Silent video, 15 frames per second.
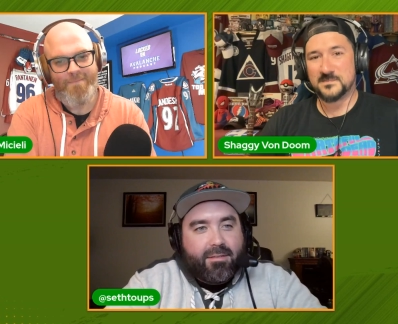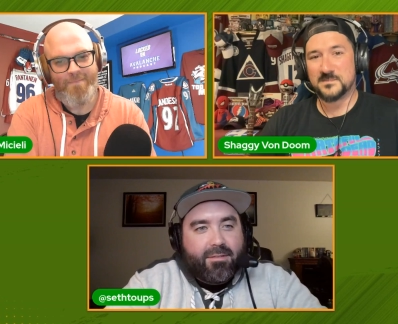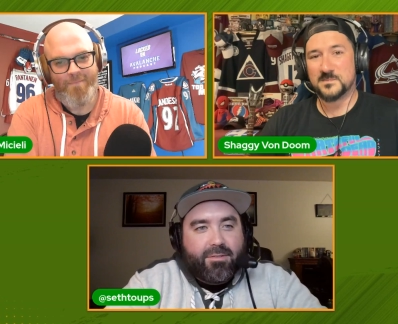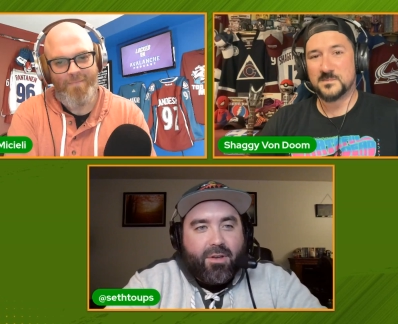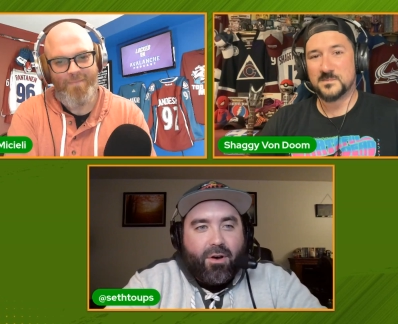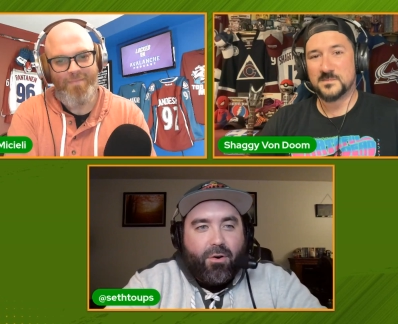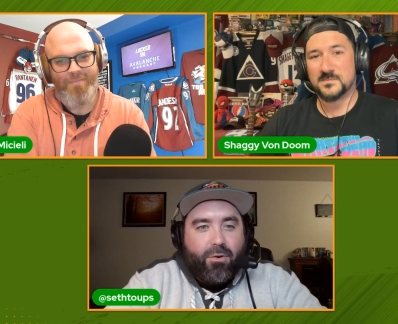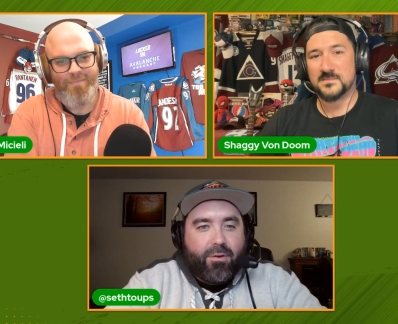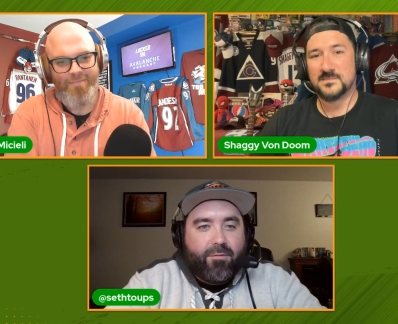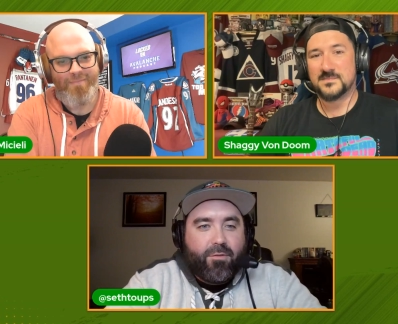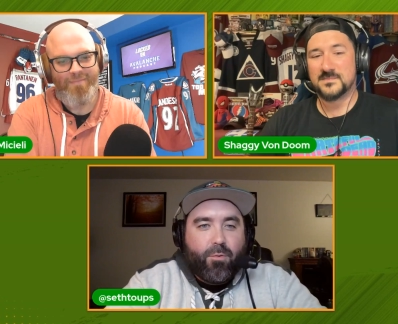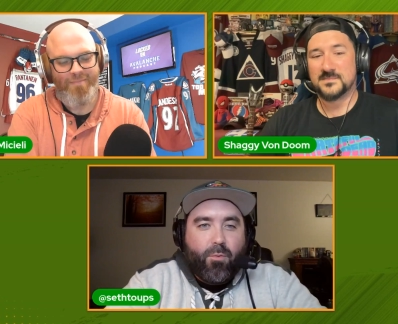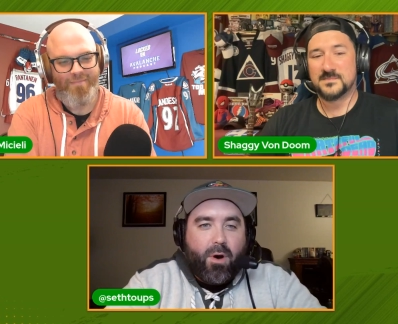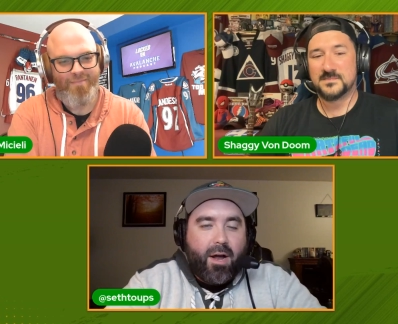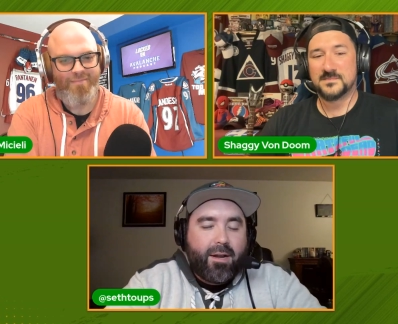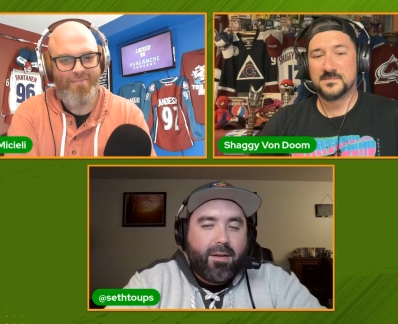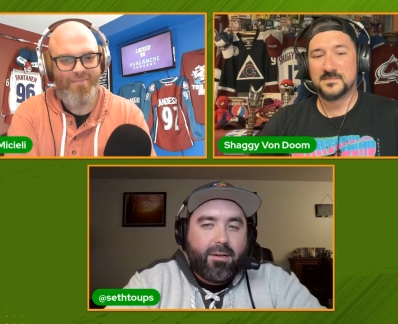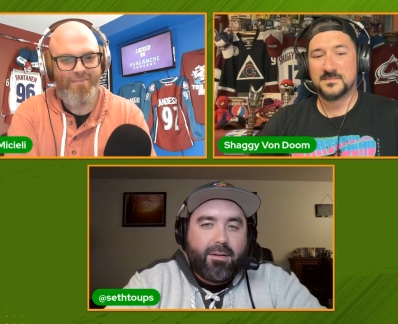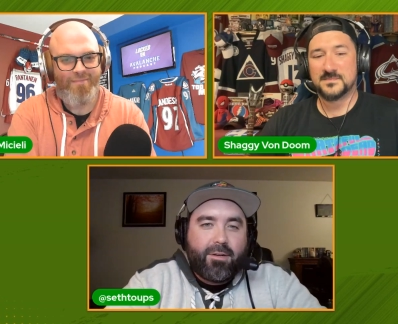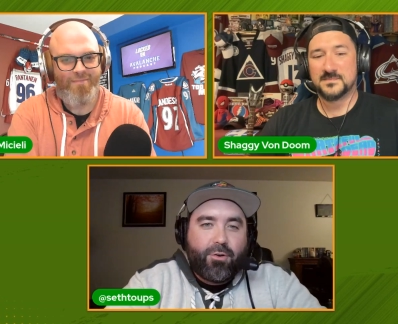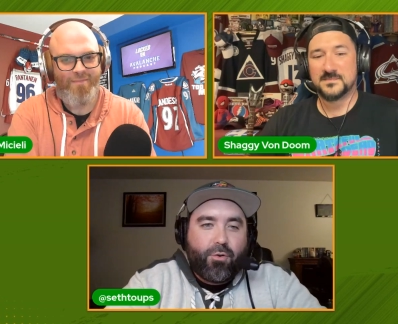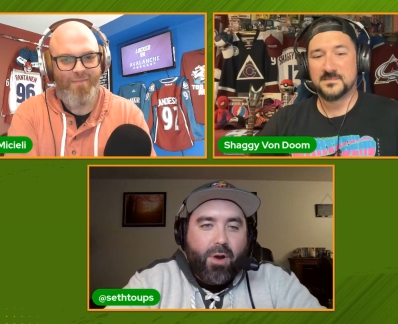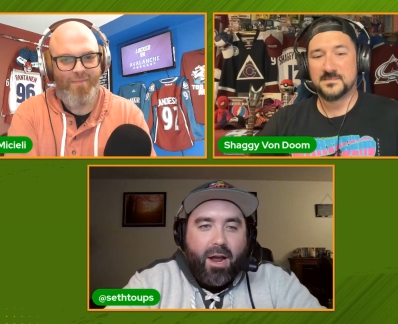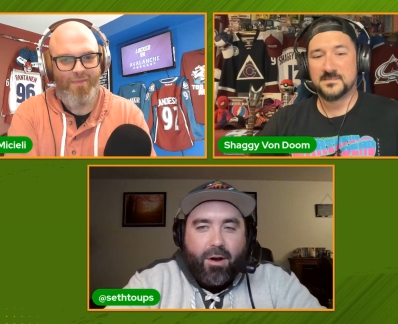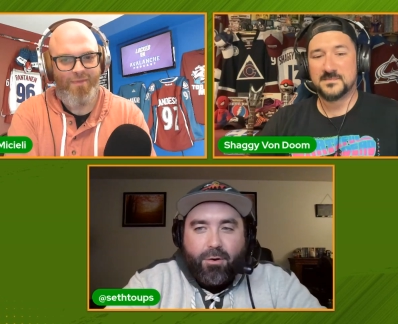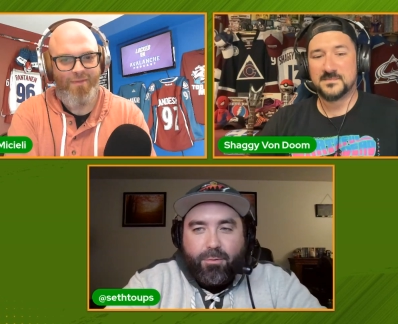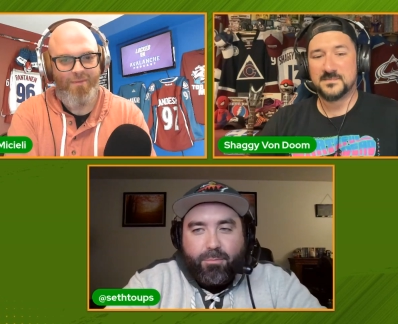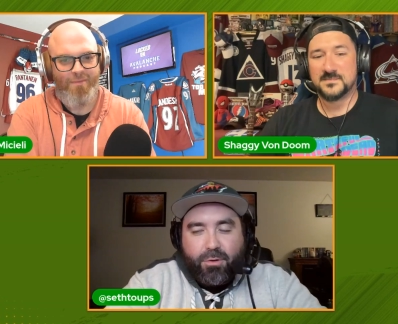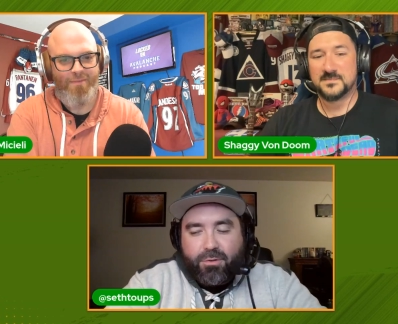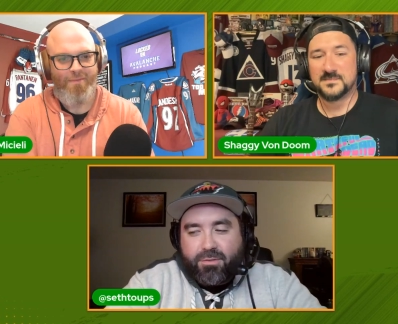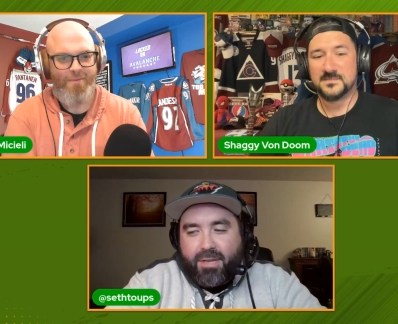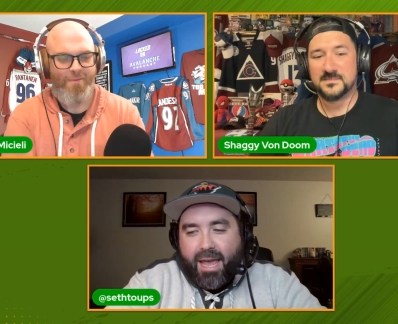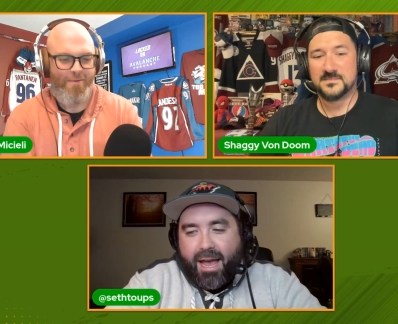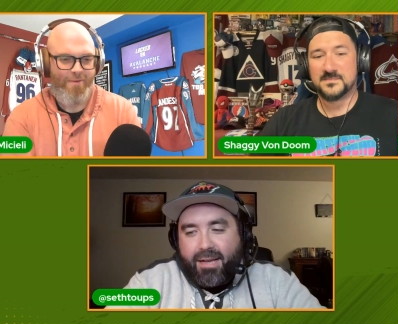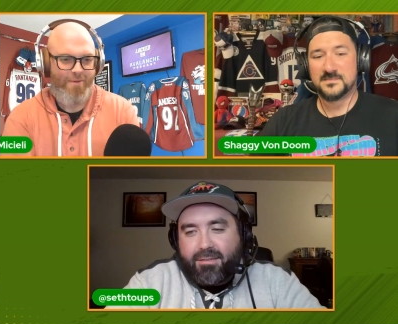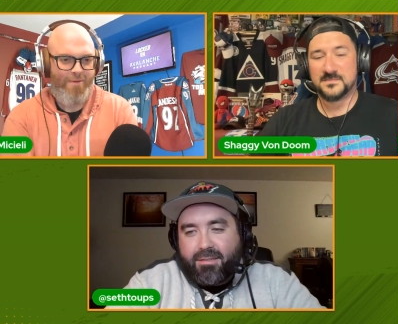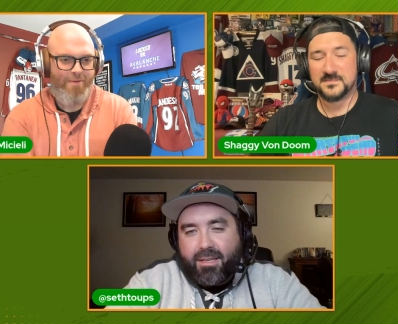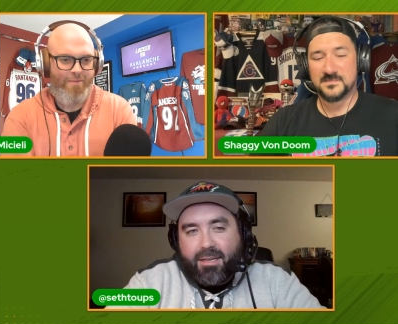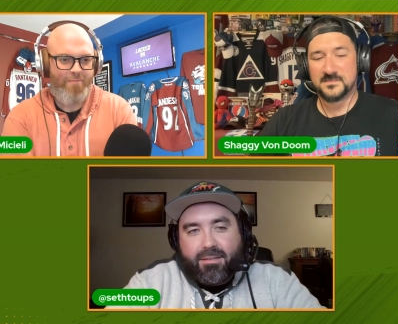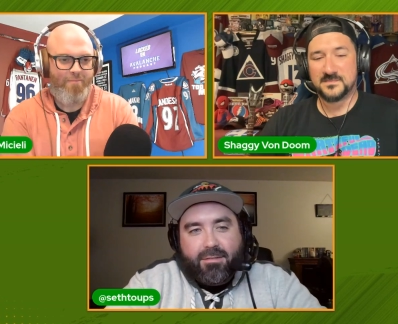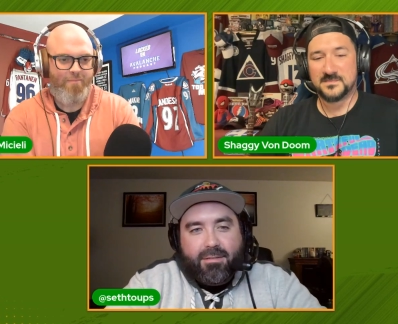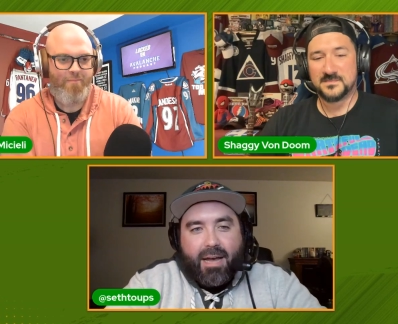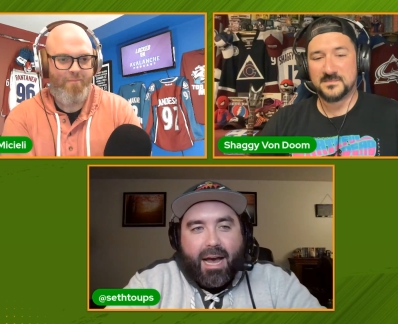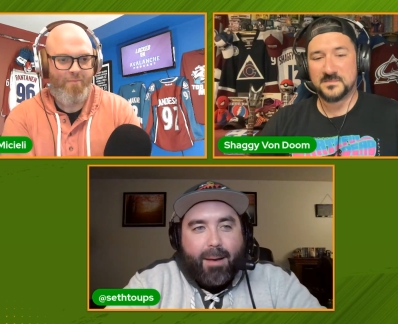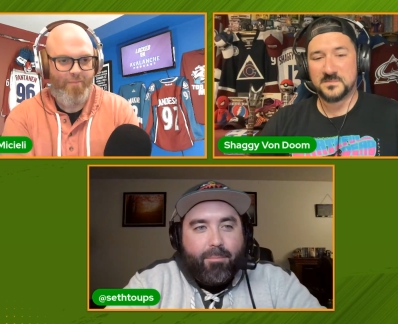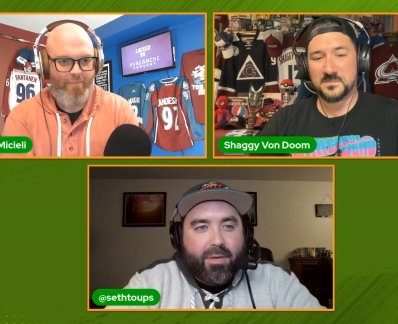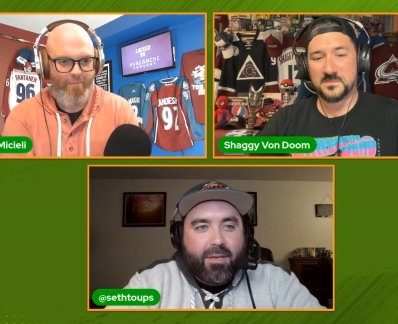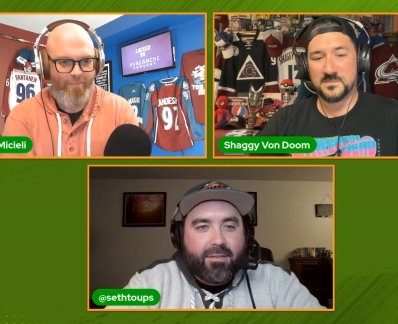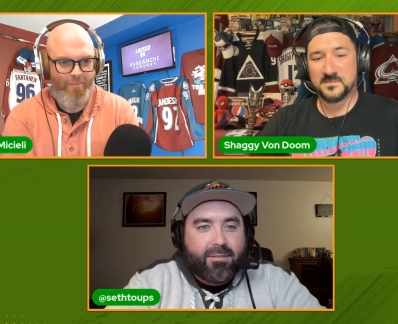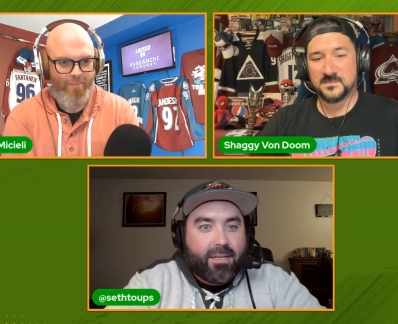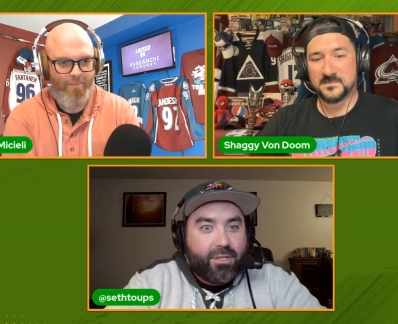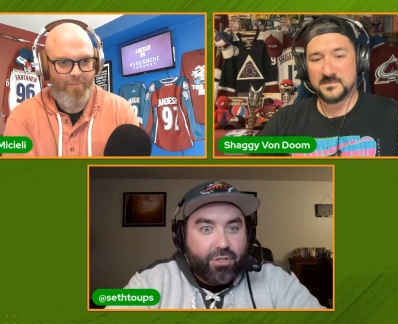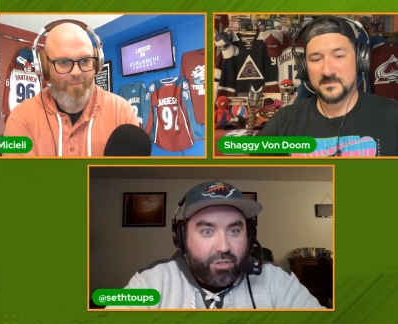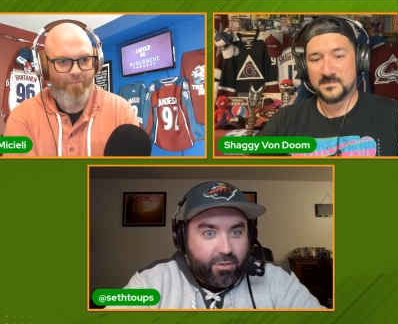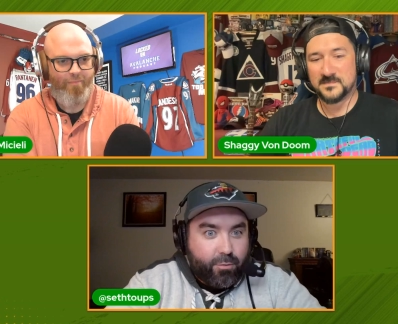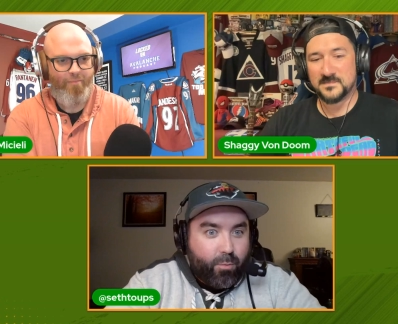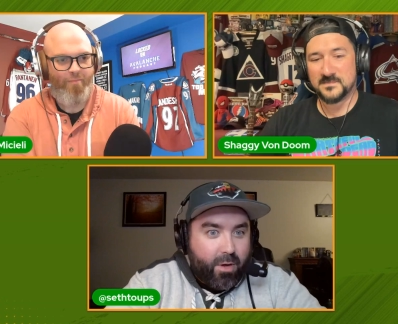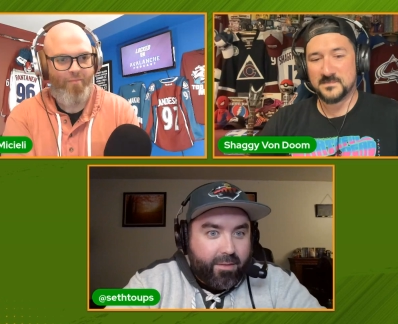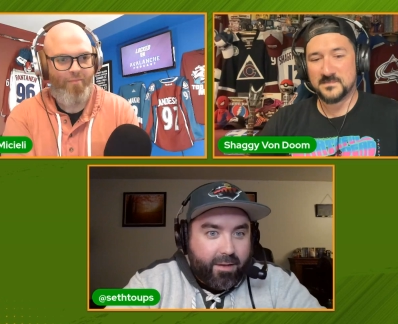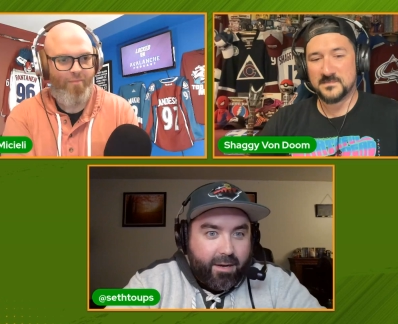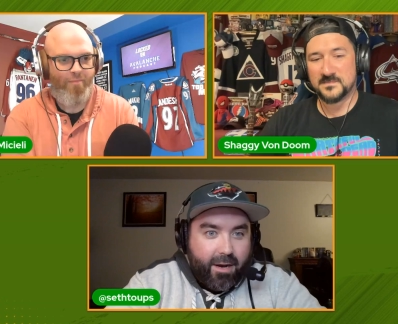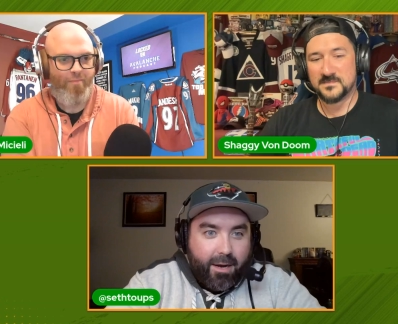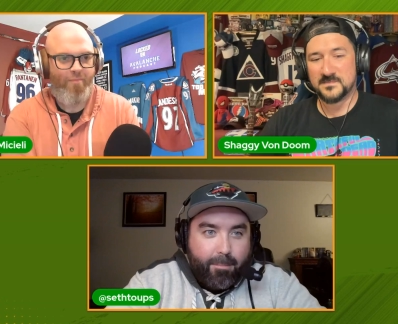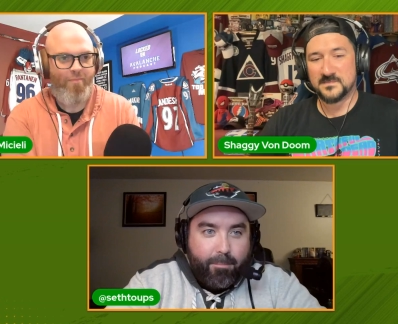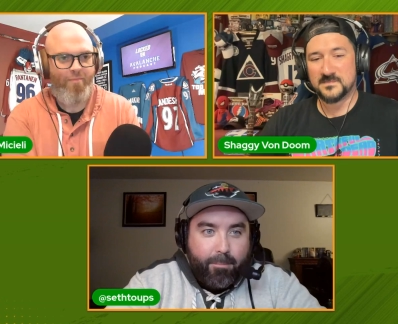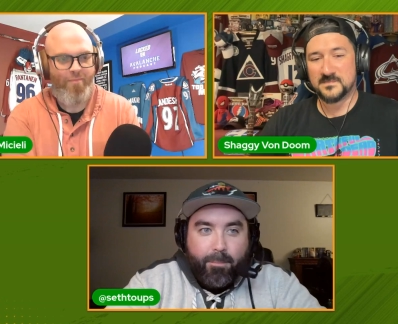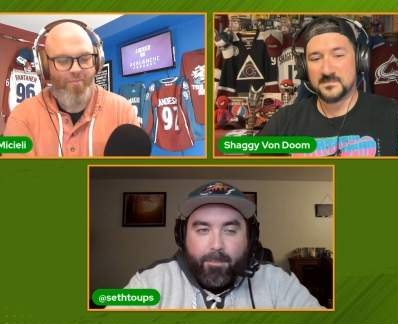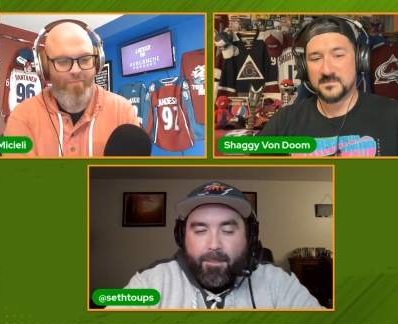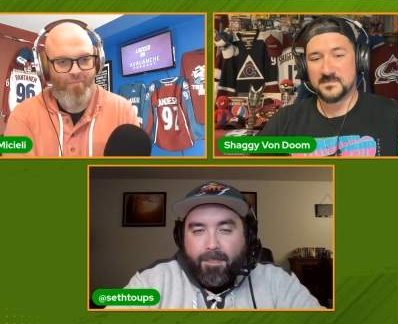Speaker 1: And so if you want to crown Bruce Cassidy as top because they just won the Cup,